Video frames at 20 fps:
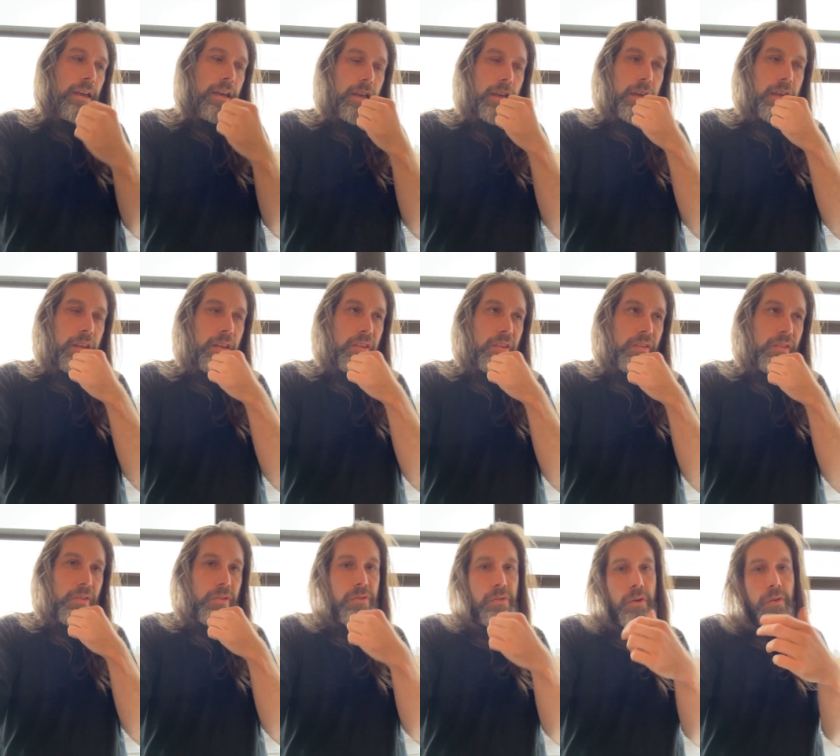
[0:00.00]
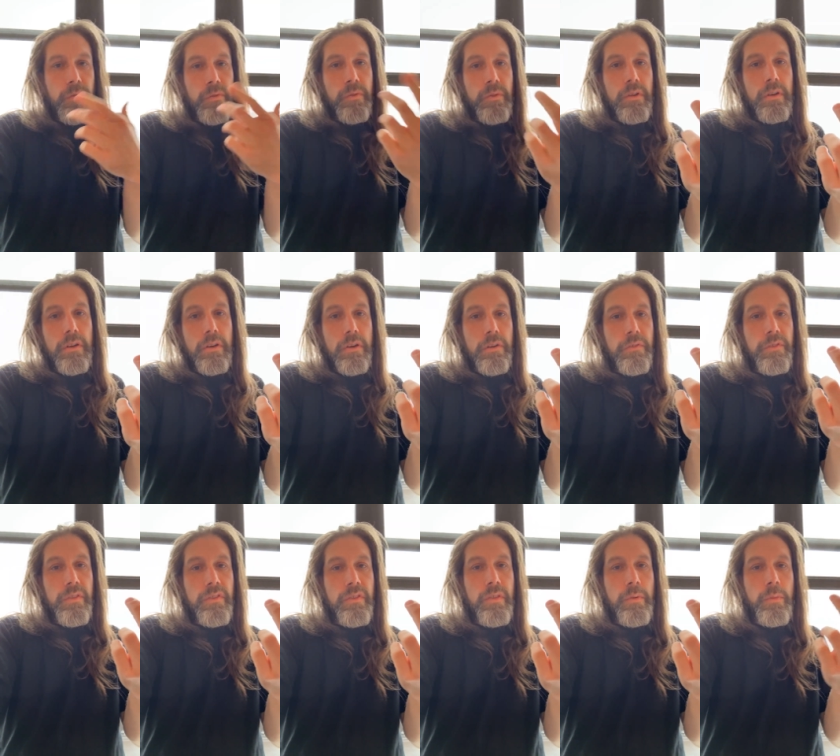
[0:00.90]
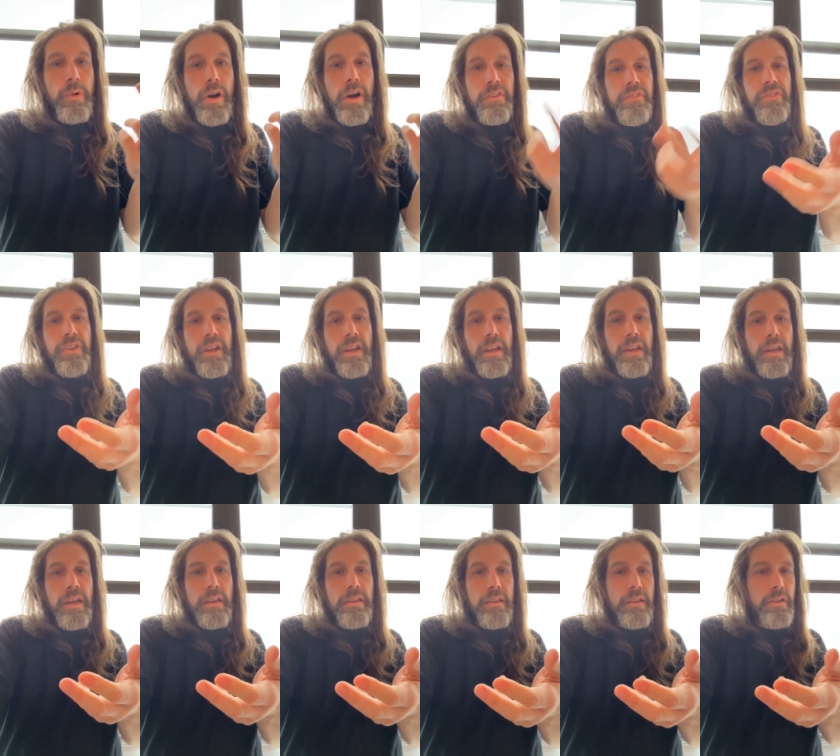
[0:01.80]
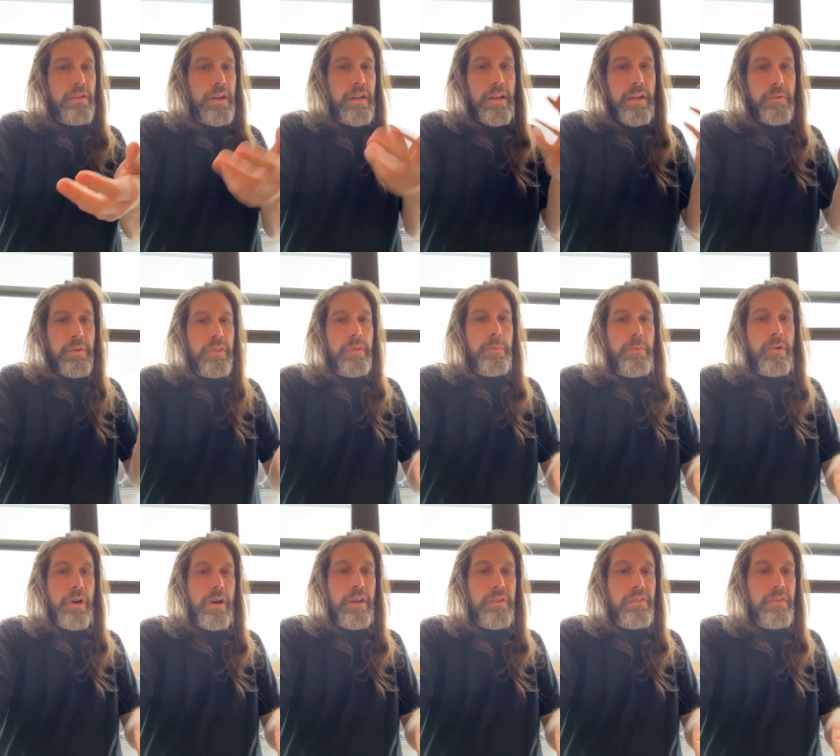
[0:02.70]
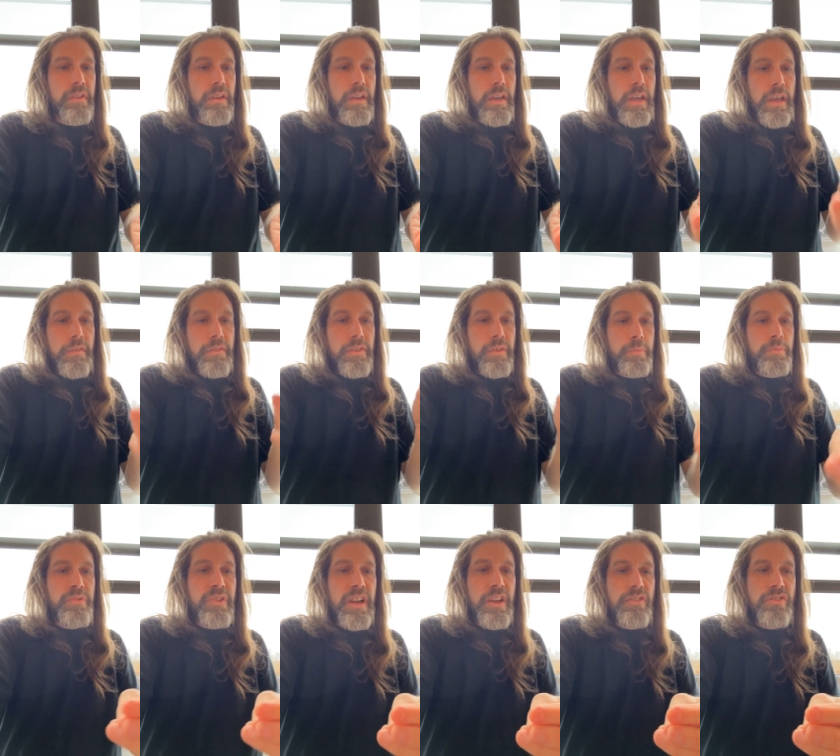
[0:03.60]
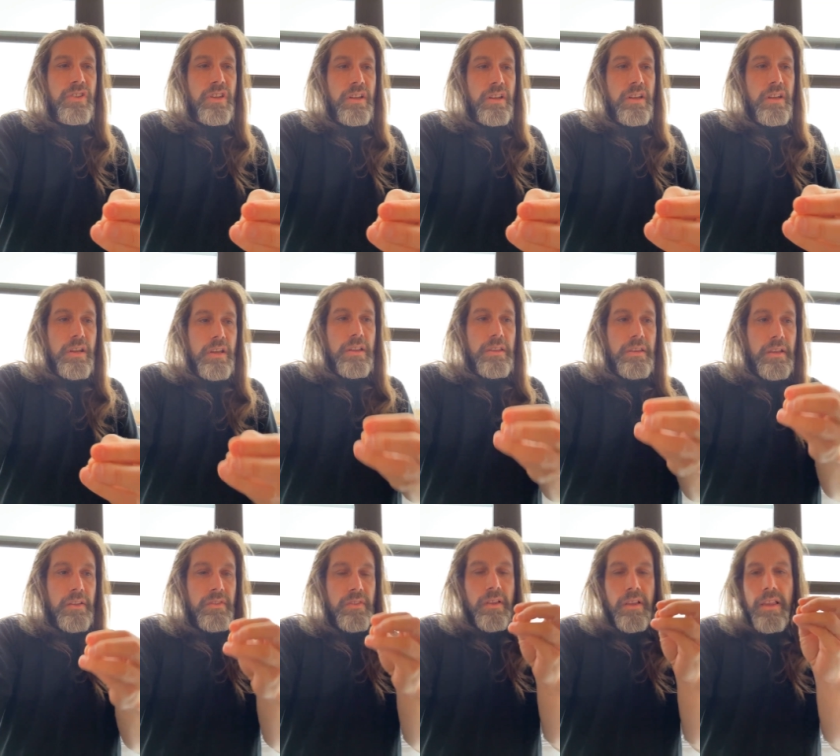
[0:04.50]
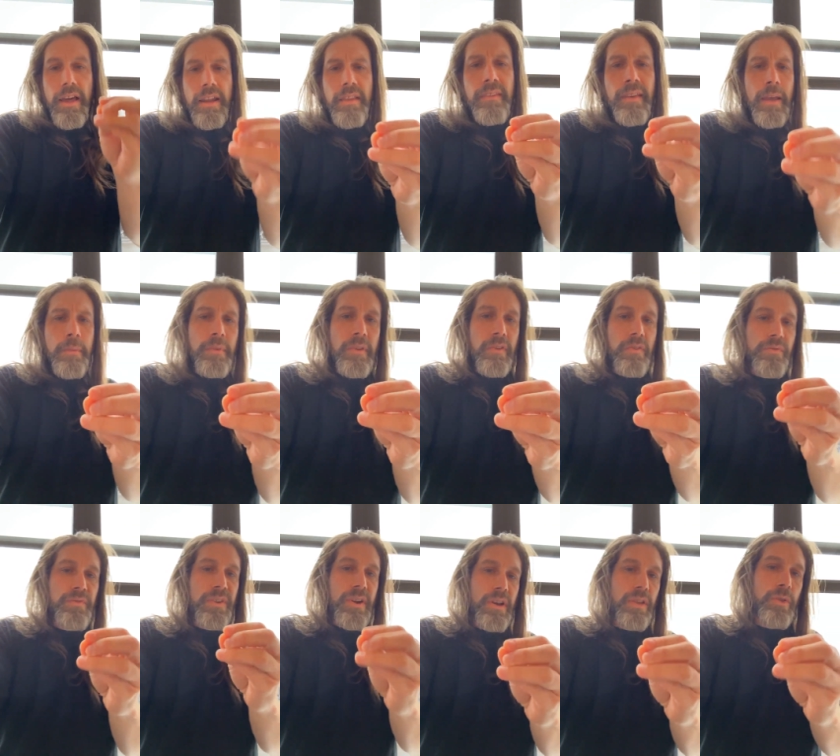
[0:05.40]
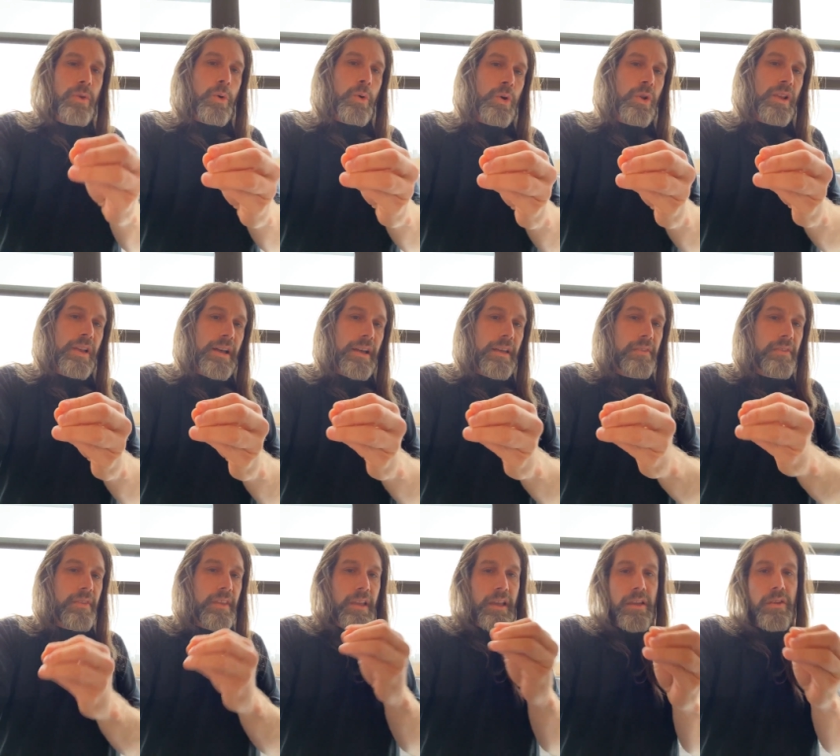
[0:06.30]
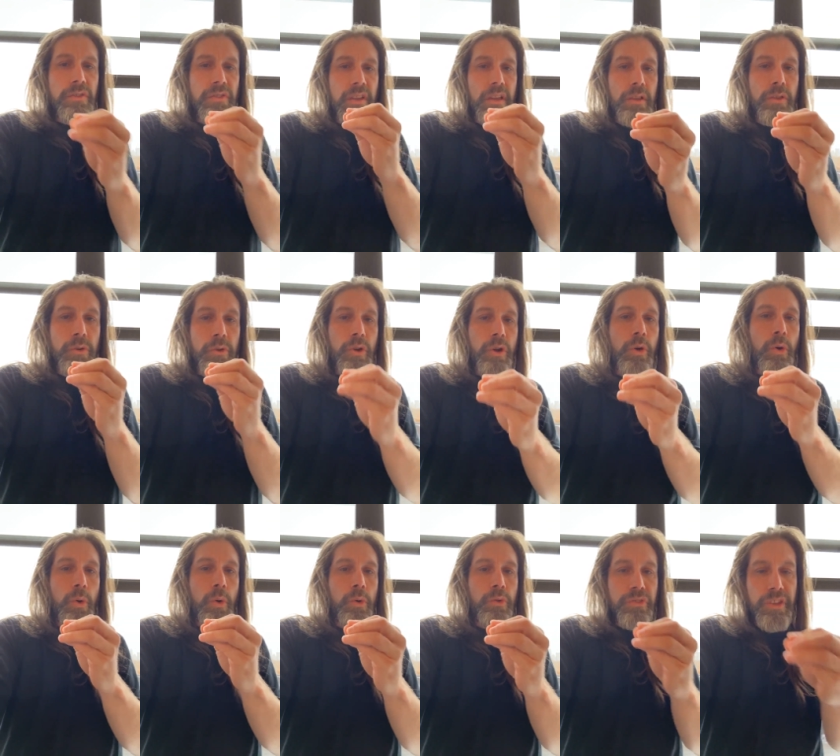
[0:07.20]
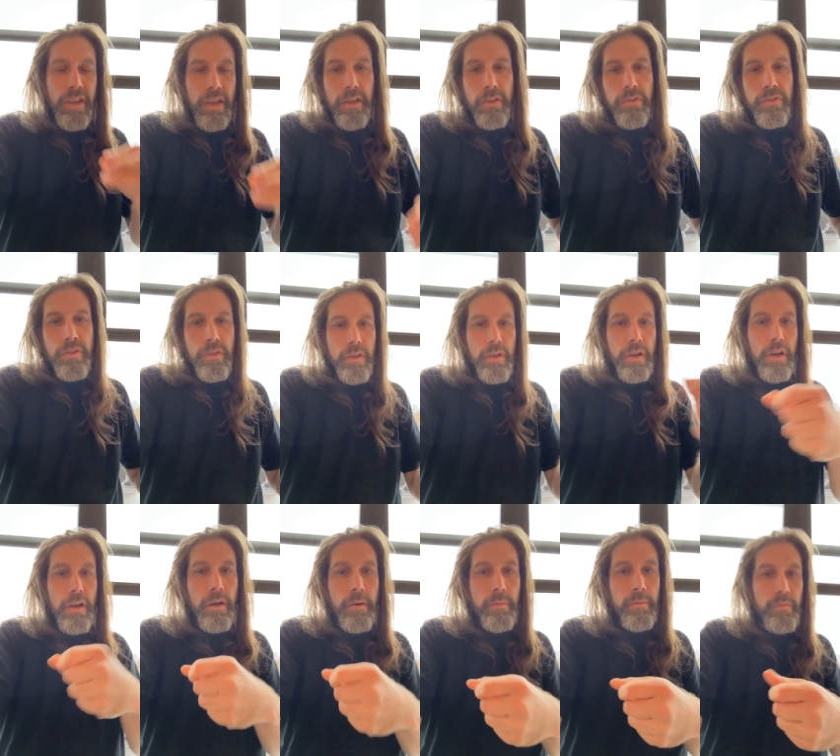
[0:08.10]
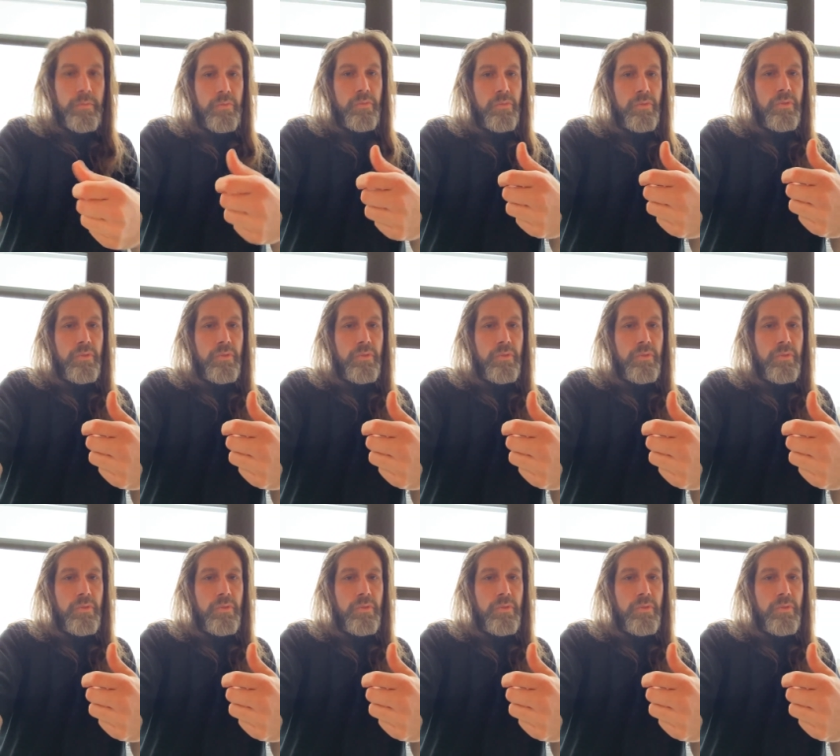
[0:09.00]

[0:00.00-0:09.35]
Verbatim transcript: and so, you know, if it's the moss eating it, then you got to get rid of the moss. If it's abrasion, then a lot of times it's very localized. Like I used to get little holes. Like I used to, um,